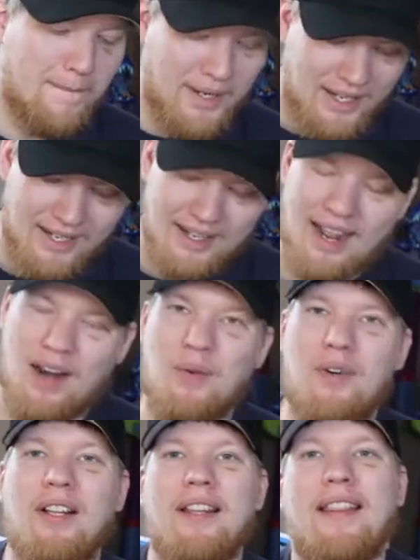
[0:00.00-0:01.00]
But I
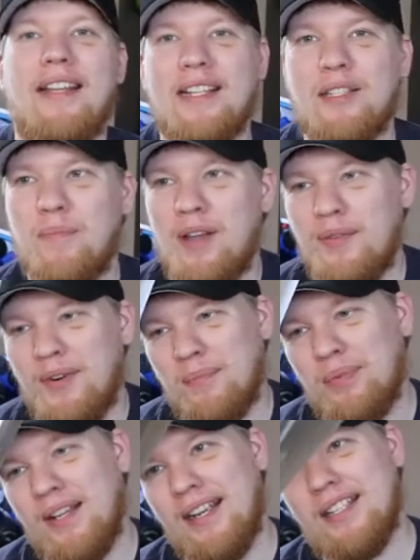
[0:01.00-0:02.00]
really think it's been
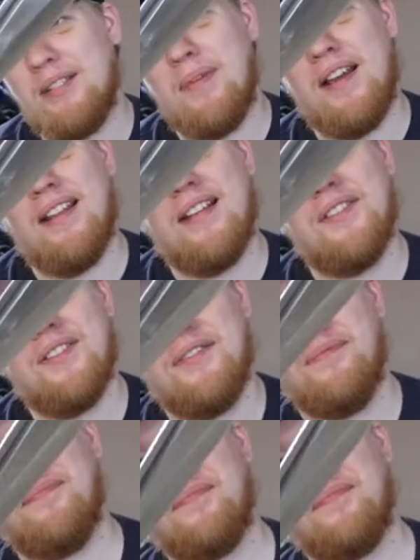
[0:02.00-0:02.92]
replaced by this.